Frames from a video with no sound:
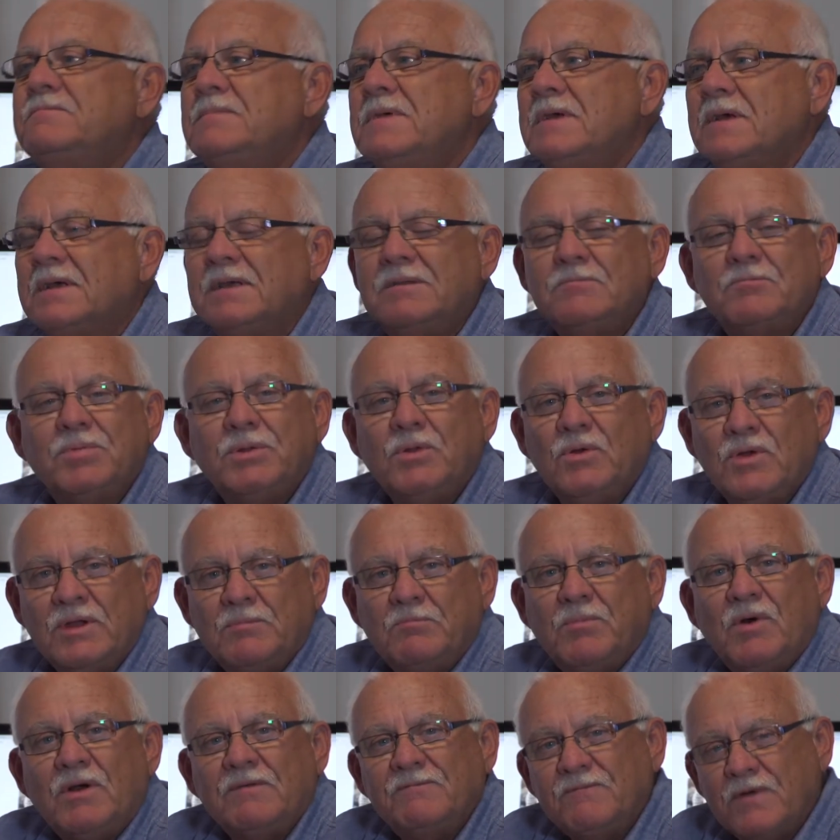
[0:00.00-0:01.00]
employed
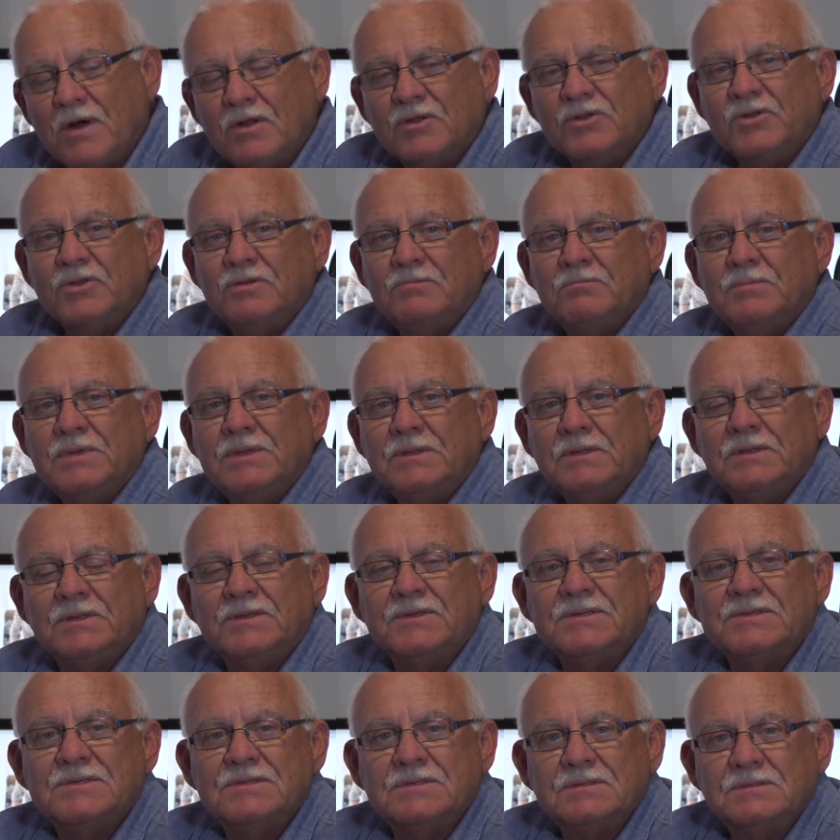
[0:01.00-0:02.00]
by volume
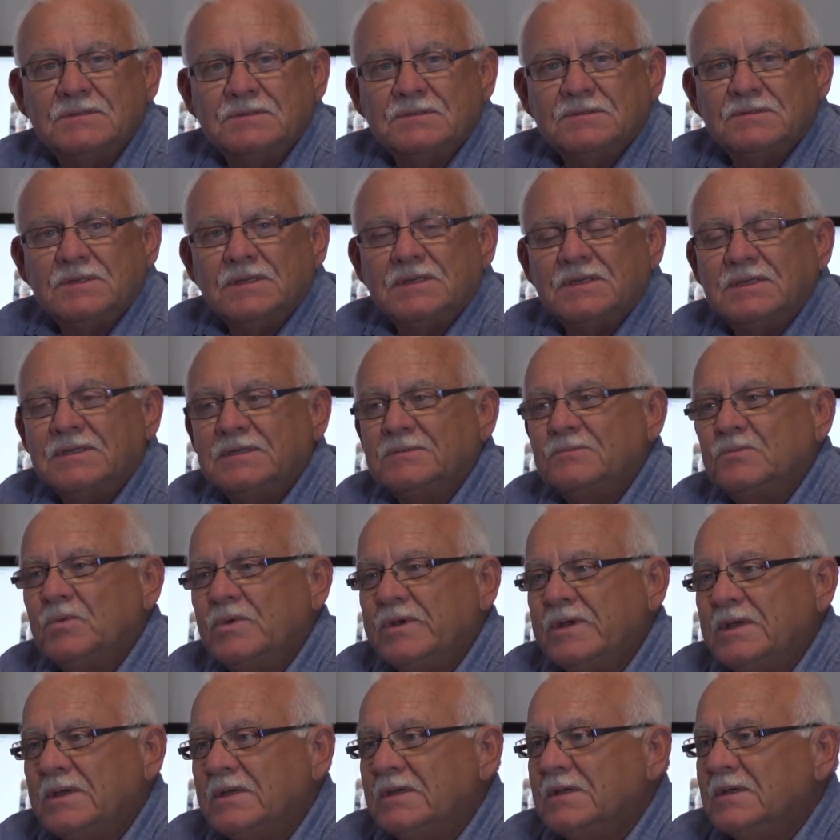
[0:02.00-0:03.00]
builders,
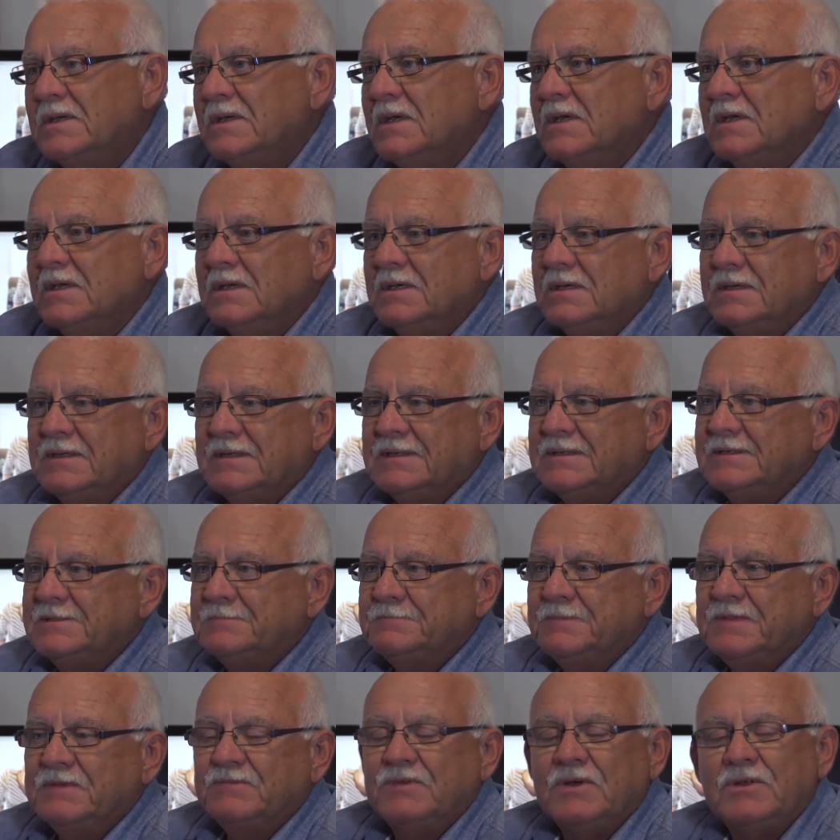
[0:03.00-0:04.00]
where
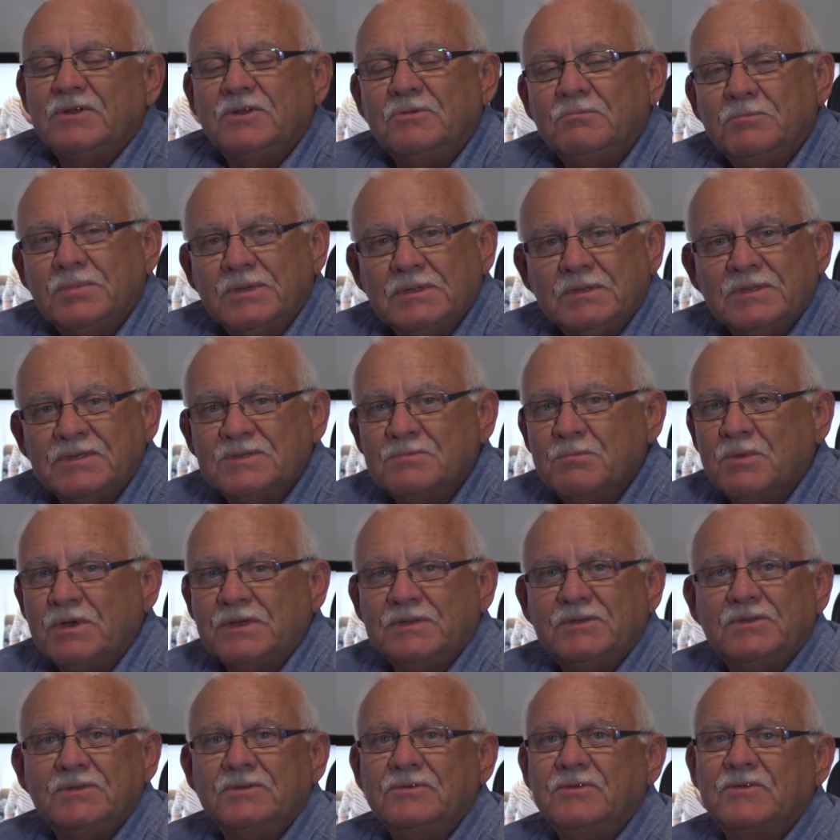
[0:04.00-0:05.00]
the volume builders
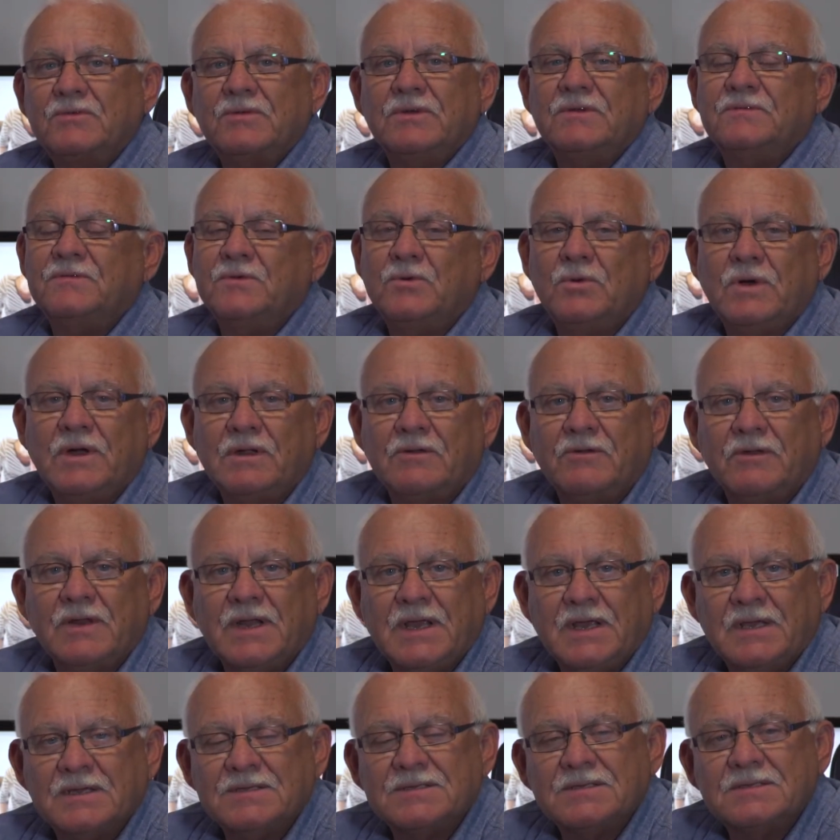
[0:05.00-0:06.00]
might do 300 or 400
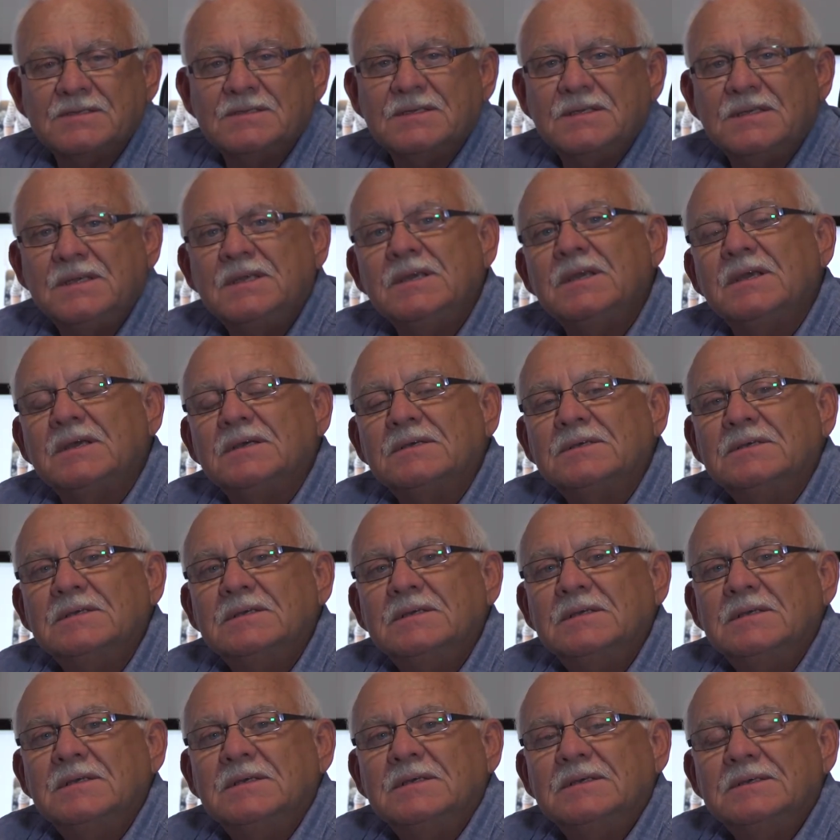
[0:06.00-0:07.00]
houses a year,
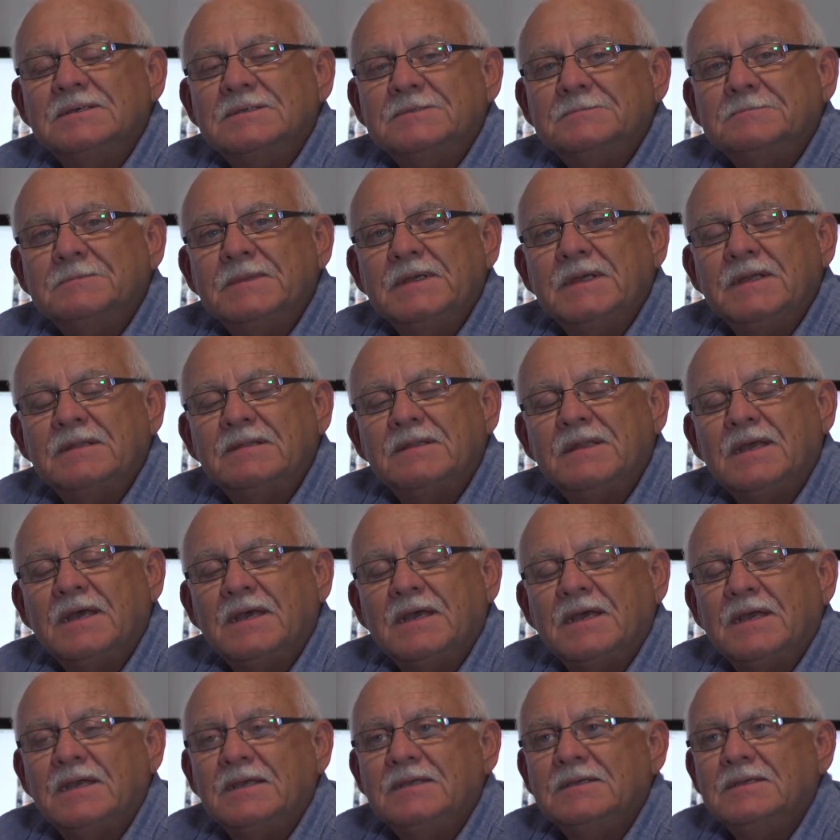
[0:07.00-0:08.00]
and
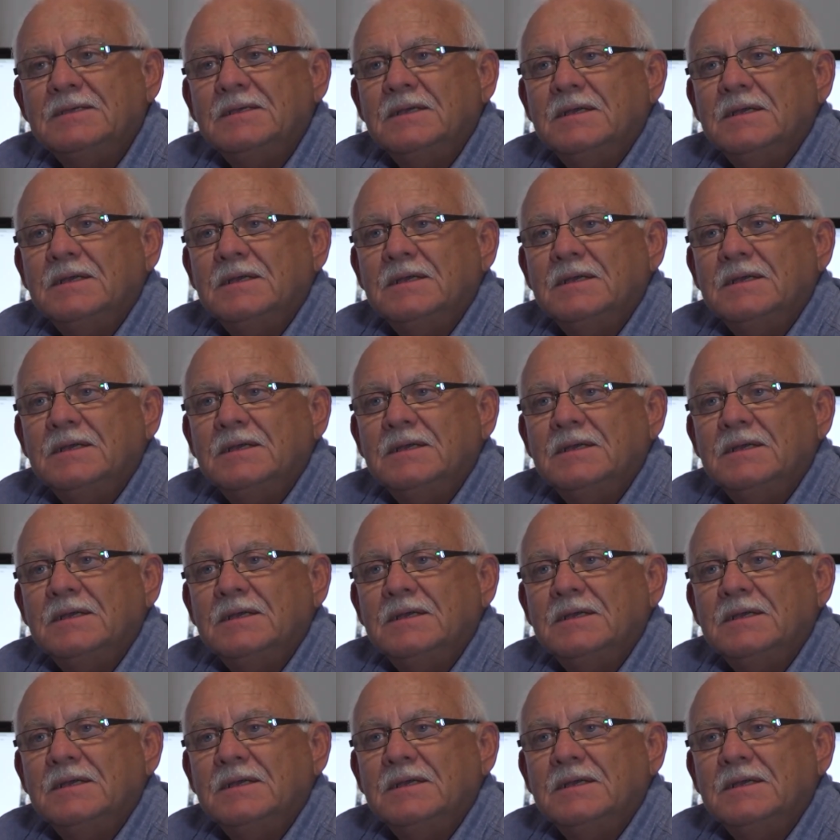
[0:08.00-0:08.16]
they